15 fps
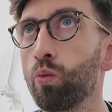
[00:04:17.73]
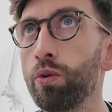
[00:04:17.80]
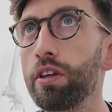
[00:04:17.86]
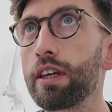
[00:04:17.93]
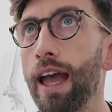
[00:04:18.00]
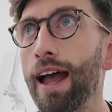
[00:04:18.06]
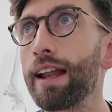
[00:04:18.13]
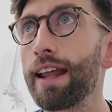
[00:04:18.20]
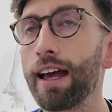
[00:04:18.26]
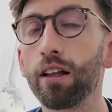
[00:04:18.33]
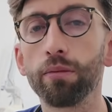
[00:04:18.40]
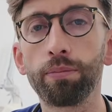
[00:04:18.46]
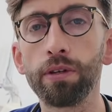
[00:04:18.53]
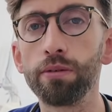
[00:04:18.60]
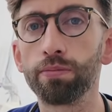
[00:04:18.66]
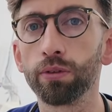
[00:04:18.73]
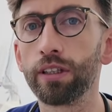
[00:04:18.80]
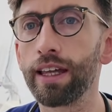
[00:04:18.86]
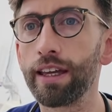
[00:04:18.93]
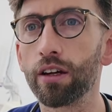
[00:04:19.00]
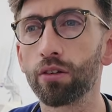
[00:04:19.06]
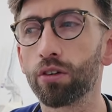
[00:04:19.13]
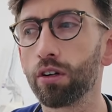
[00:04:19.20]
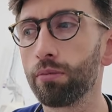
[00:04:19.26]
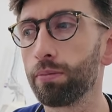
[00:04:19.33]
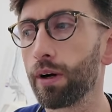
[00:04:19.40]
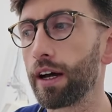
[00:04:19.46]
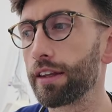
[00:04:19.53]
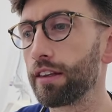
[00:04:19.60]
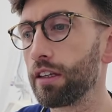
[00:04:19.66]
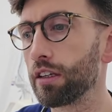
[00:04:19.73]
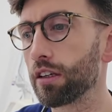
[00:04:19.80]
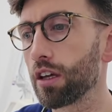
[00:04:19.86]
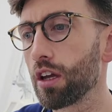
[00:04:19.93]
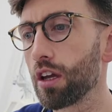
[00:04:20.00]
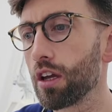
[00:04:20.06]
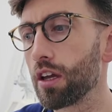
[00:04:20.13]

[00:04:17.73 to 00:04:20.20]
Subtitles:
we can help people later on, but I think